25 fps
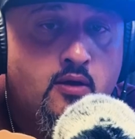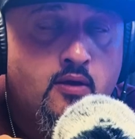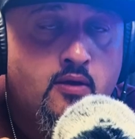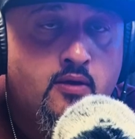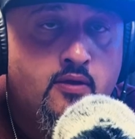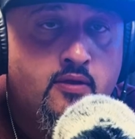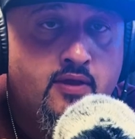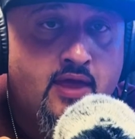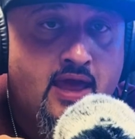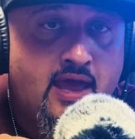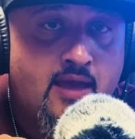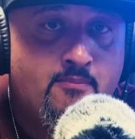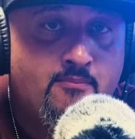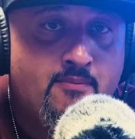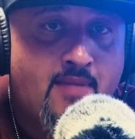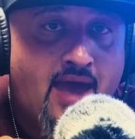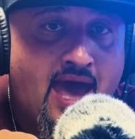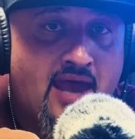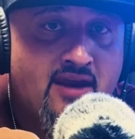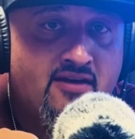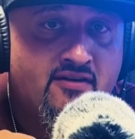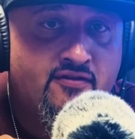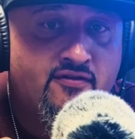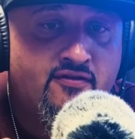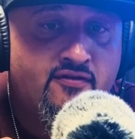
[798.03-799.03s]
they
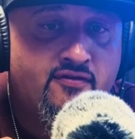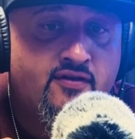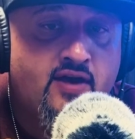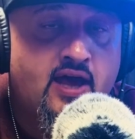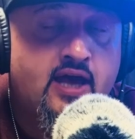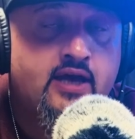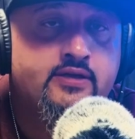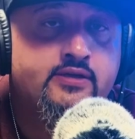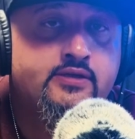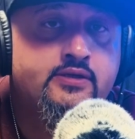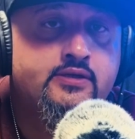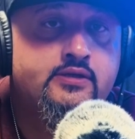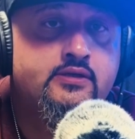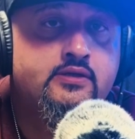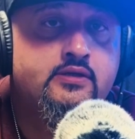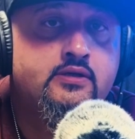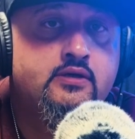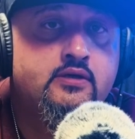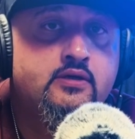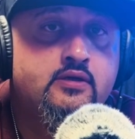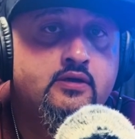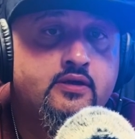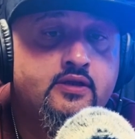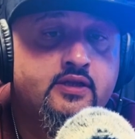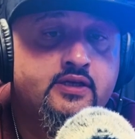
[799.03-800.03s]
manifest
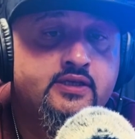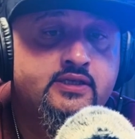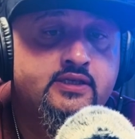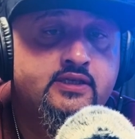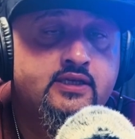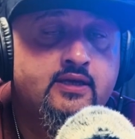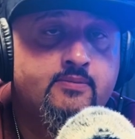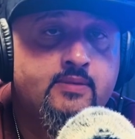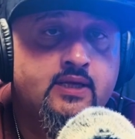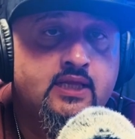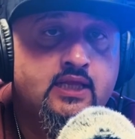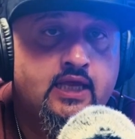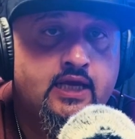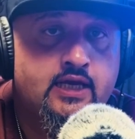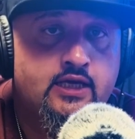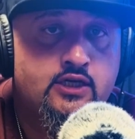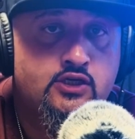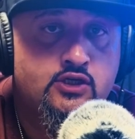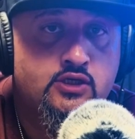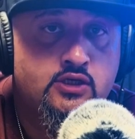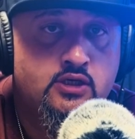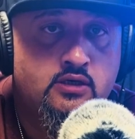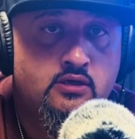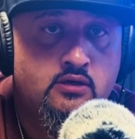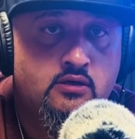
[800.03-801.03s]
the
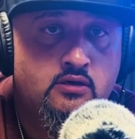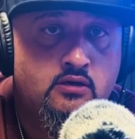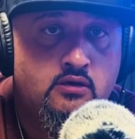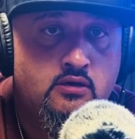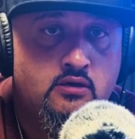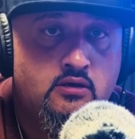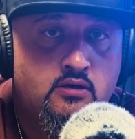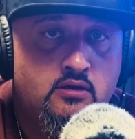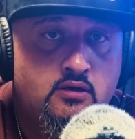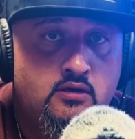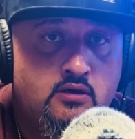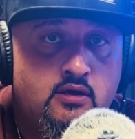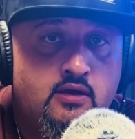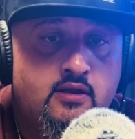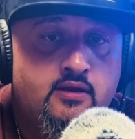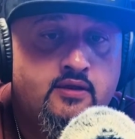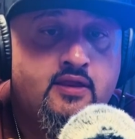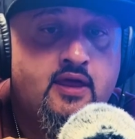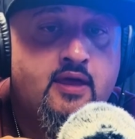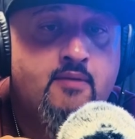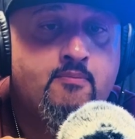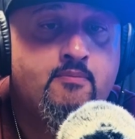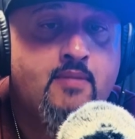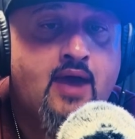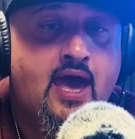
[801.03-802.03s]
stimulation,
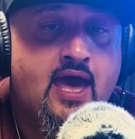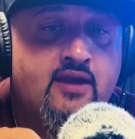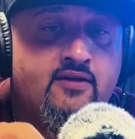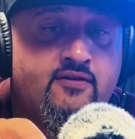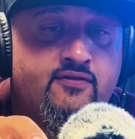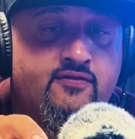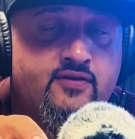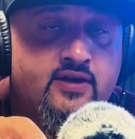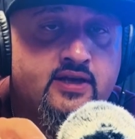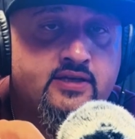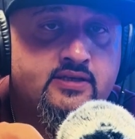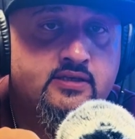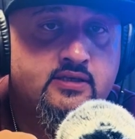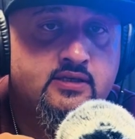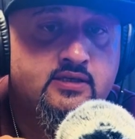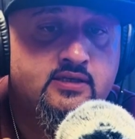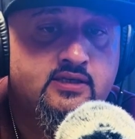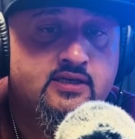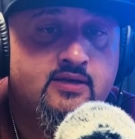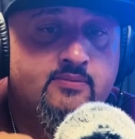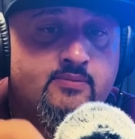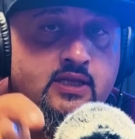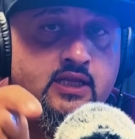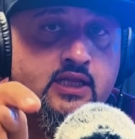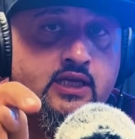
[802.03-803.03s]
they manifest the
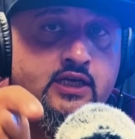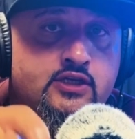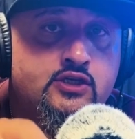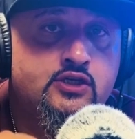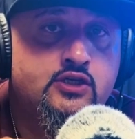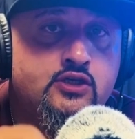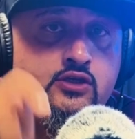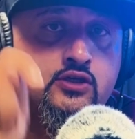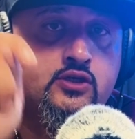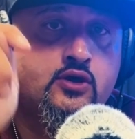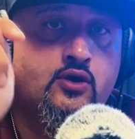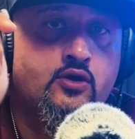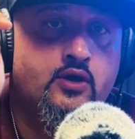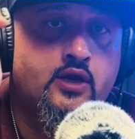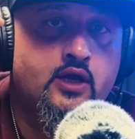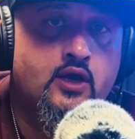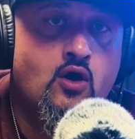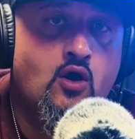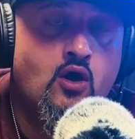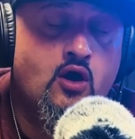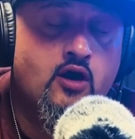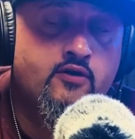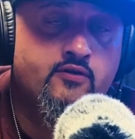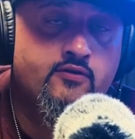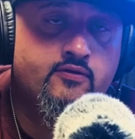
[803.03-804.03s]
stimulation turning
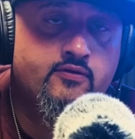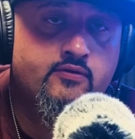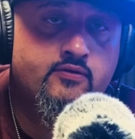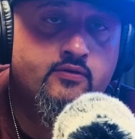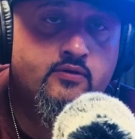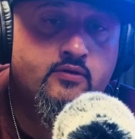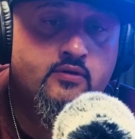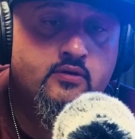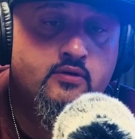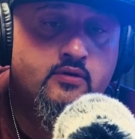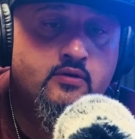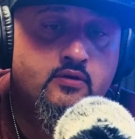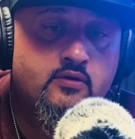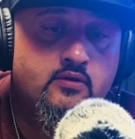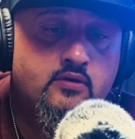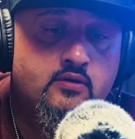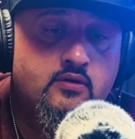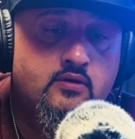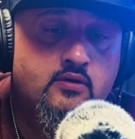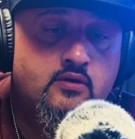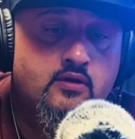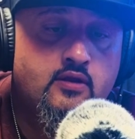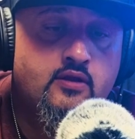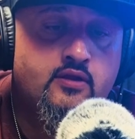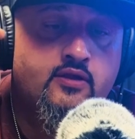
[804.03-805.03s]
off.
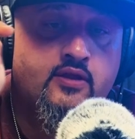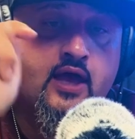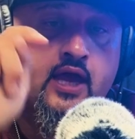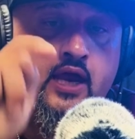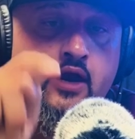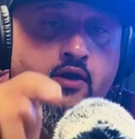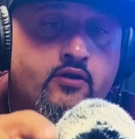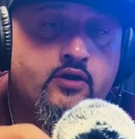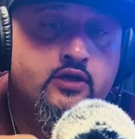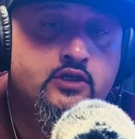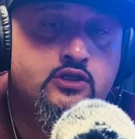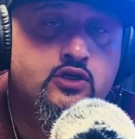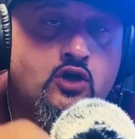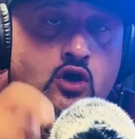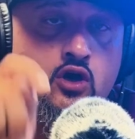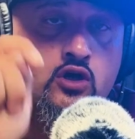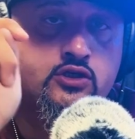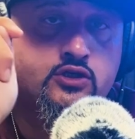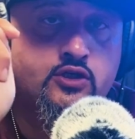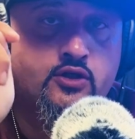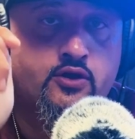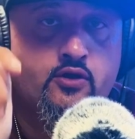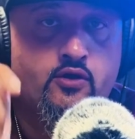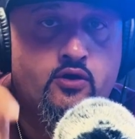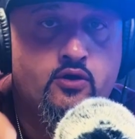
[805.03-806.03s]
They are in charge
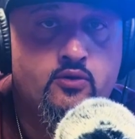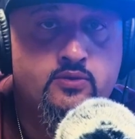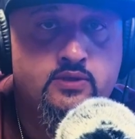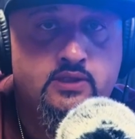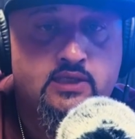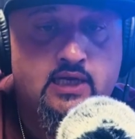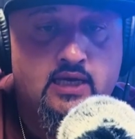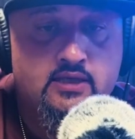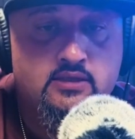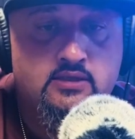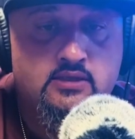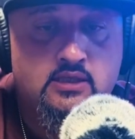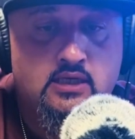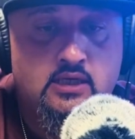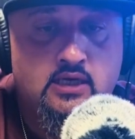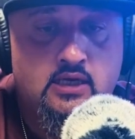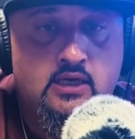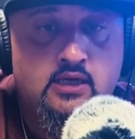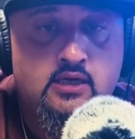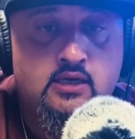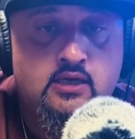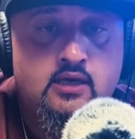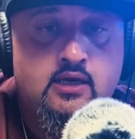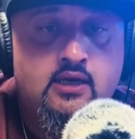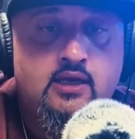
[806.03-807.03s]
of their own
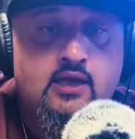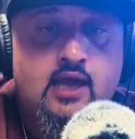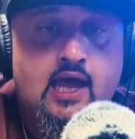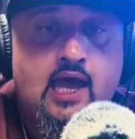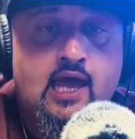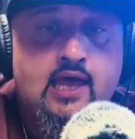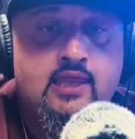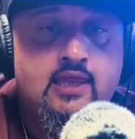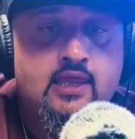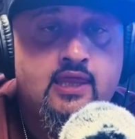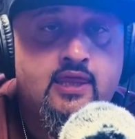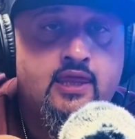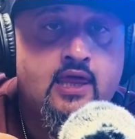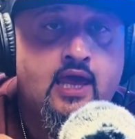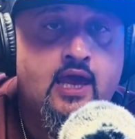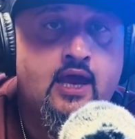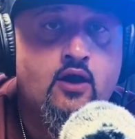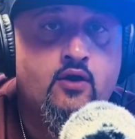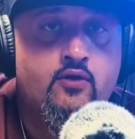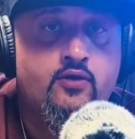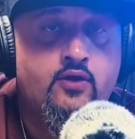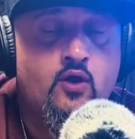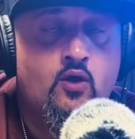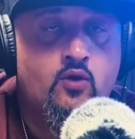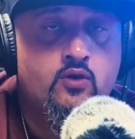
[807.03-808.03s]
destiny, and they
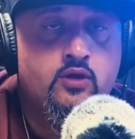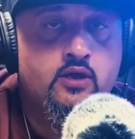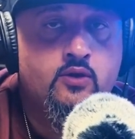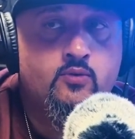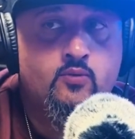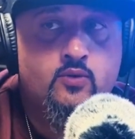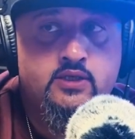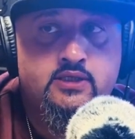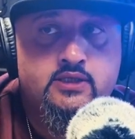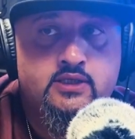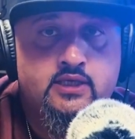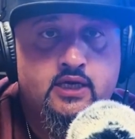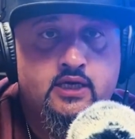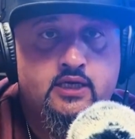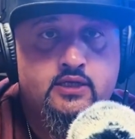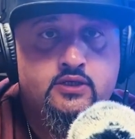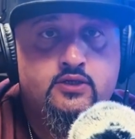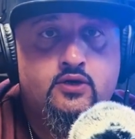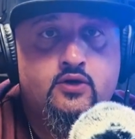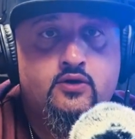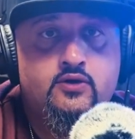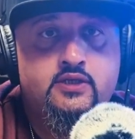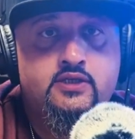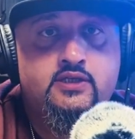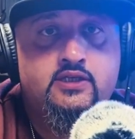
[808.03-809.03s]
are the only ones that can
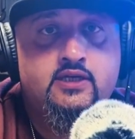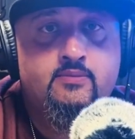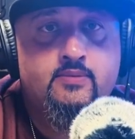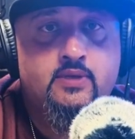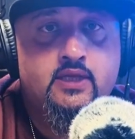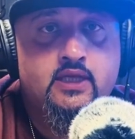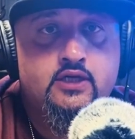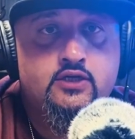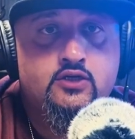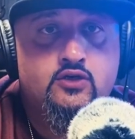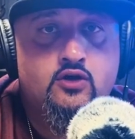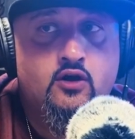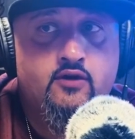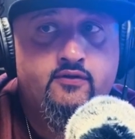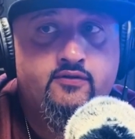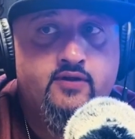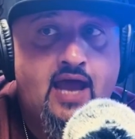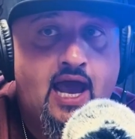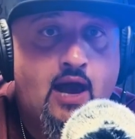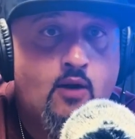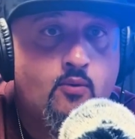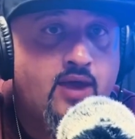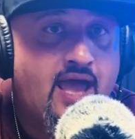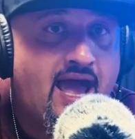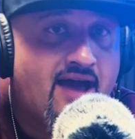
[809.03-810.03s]
turn the stimulation off.
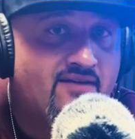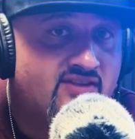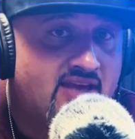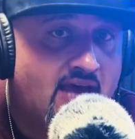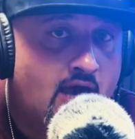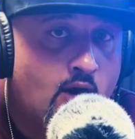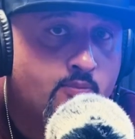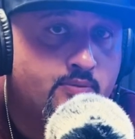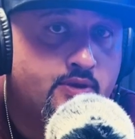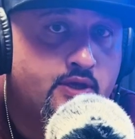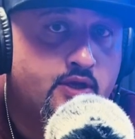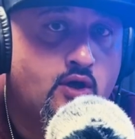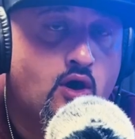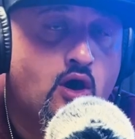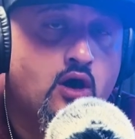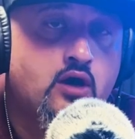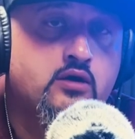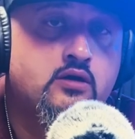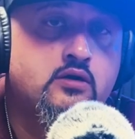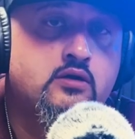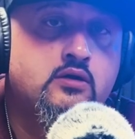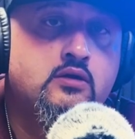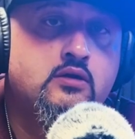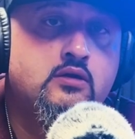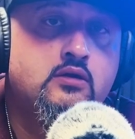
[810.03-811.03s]
Now, we have to help the
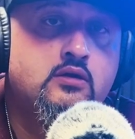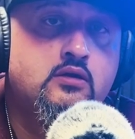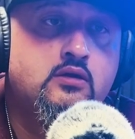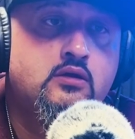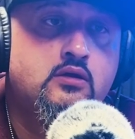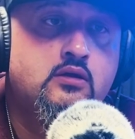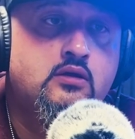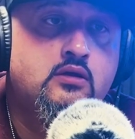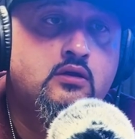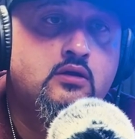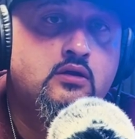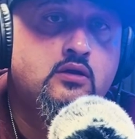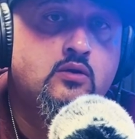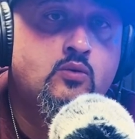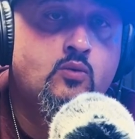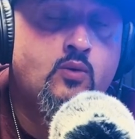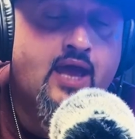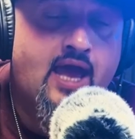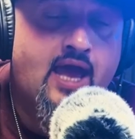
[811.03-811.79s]
dog. We